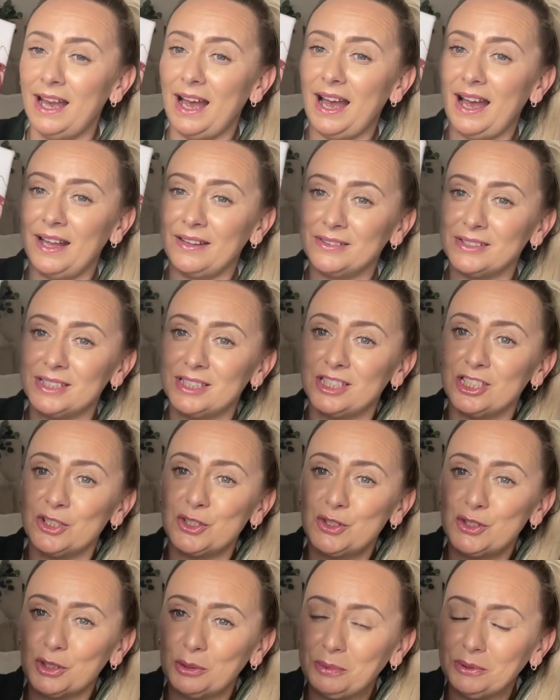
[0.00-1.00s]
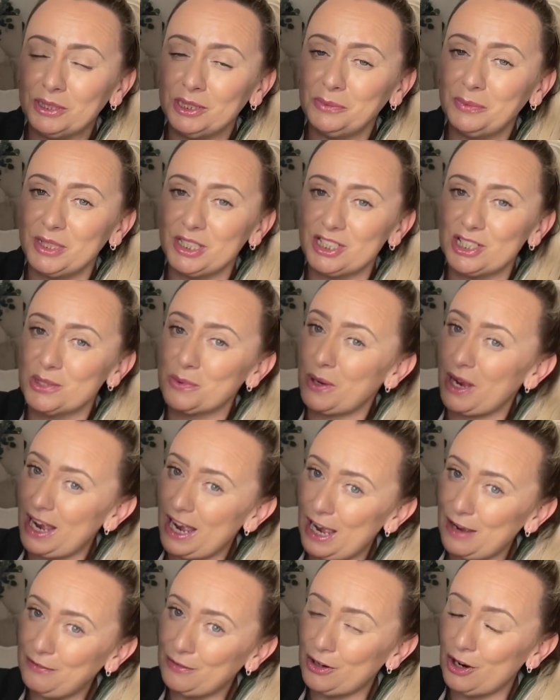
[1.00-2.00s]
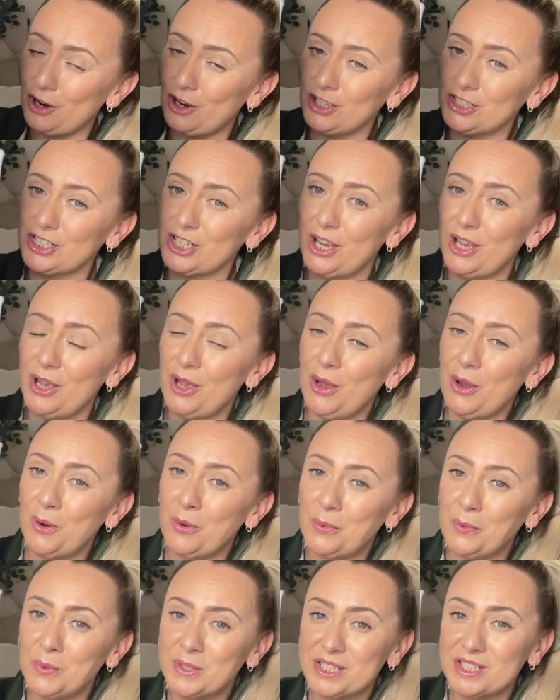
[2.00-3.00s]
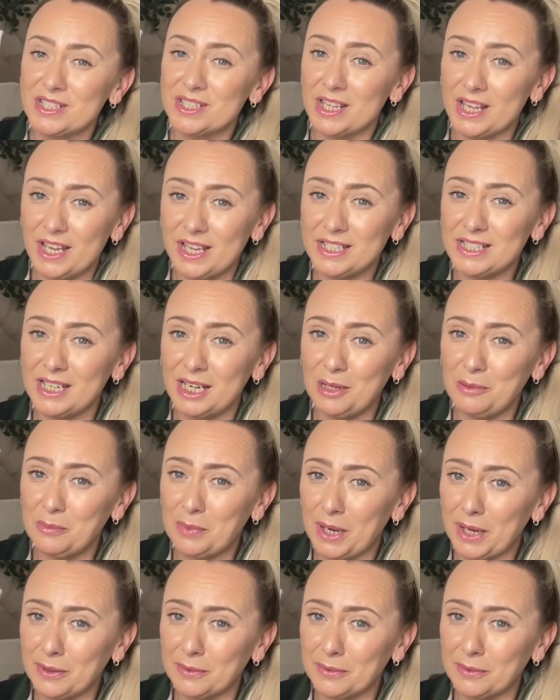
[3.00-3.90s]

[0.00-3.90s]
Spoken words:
and the double, which is what I've got, was £13.